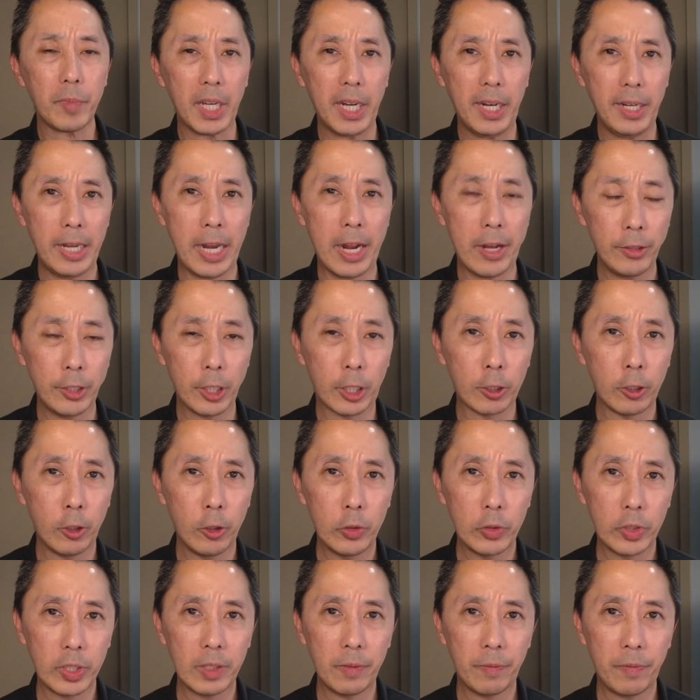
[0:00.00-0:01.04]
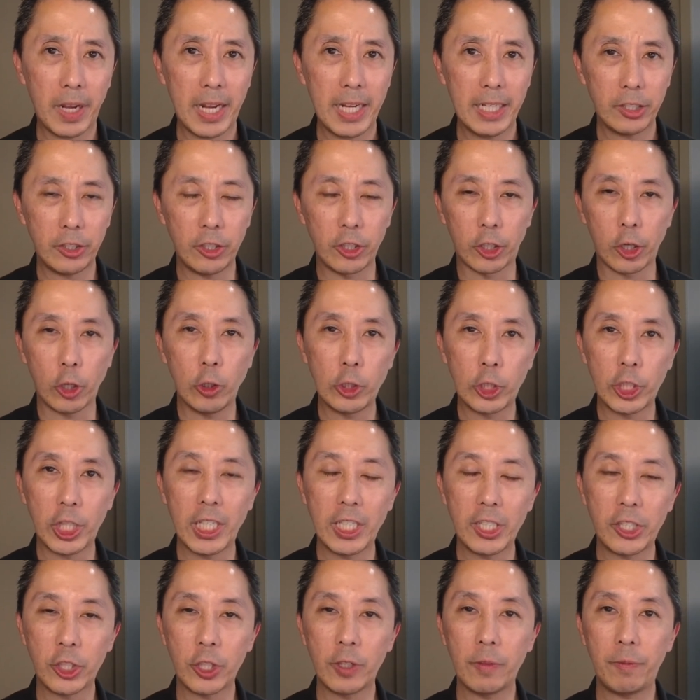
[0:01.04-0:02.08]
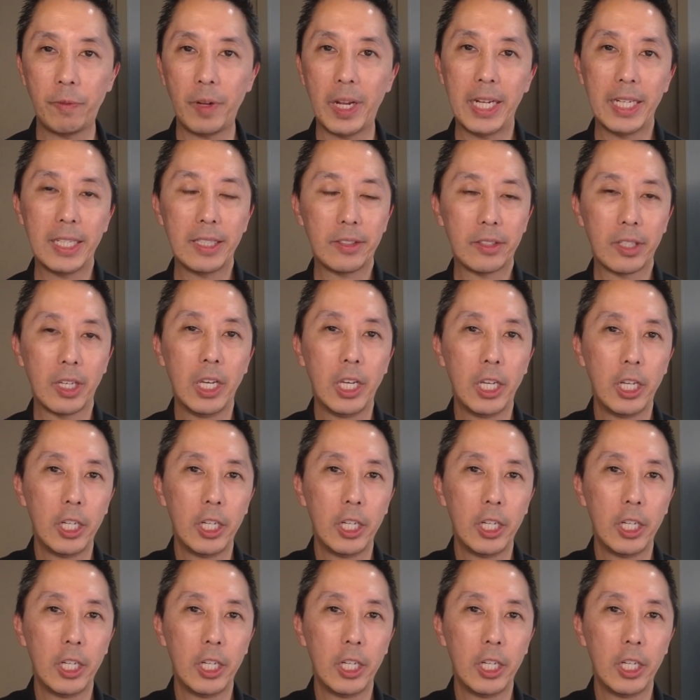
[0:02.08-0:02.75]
Now in the closing phase, negotiation phase,